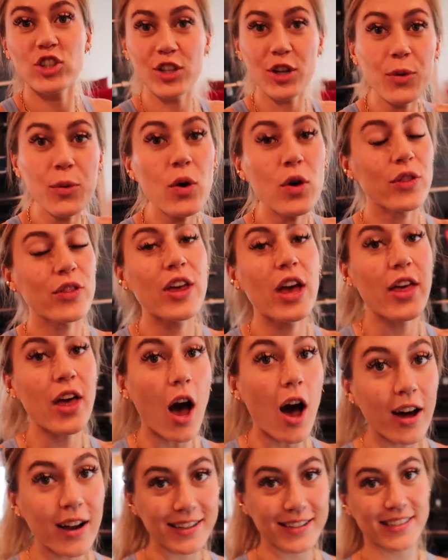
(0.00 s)
Do you know what the
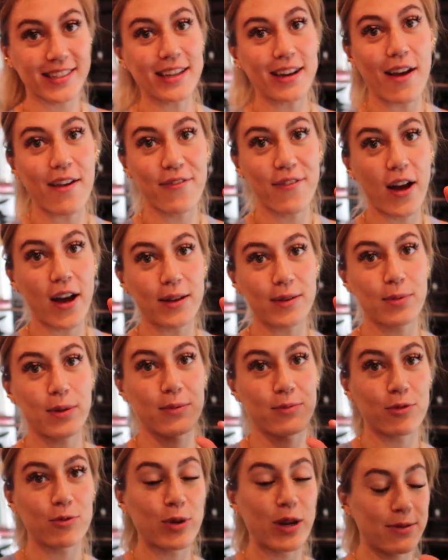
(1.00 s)
hardest thing I find
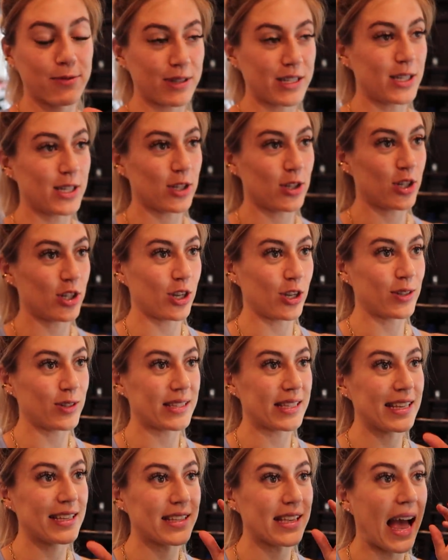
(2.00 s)
when, when we do shoots
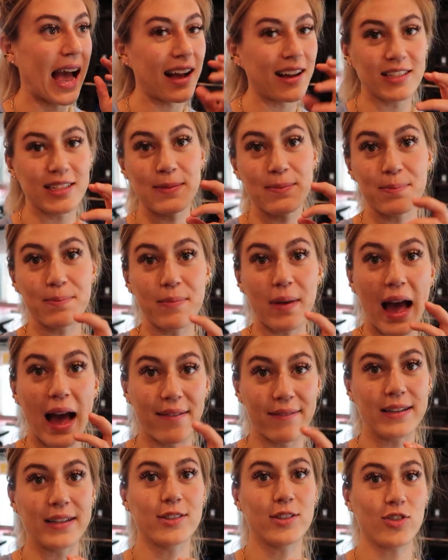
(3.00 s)
is actually
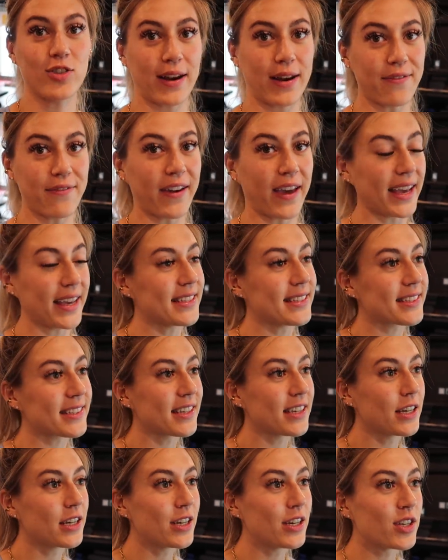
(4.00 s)
having a straight face?
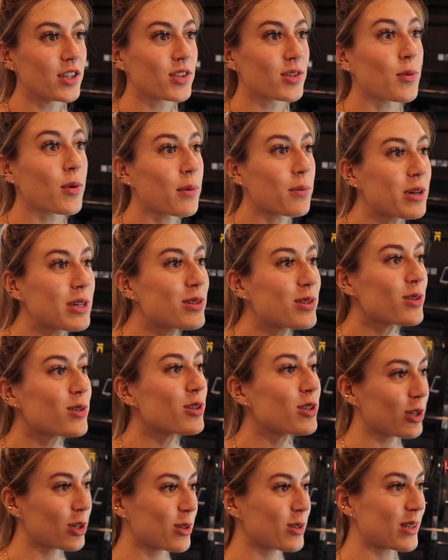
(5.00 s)
Really? So when we
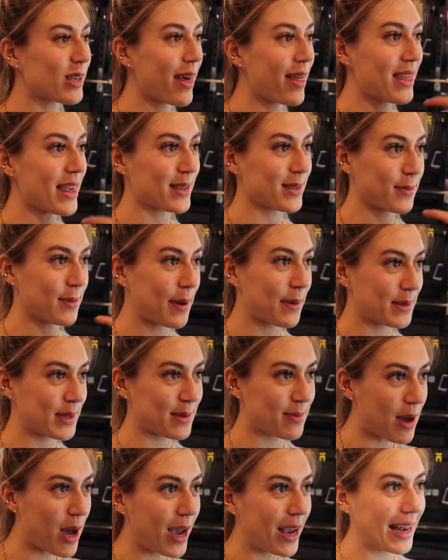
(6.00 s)
do shoots like this where I'm
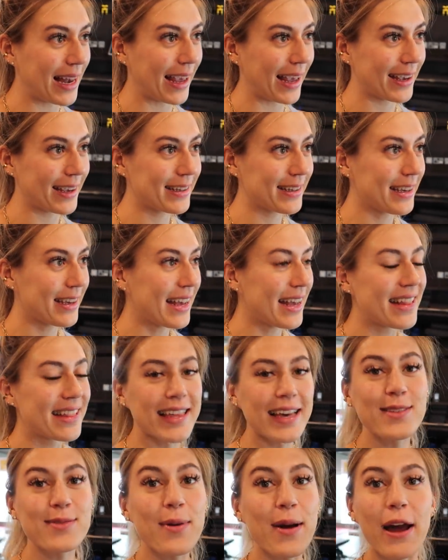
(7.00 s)
smiling, yeah,
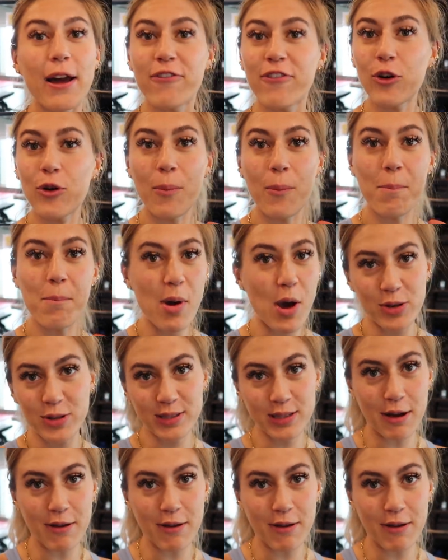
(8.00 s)
that's where I feel most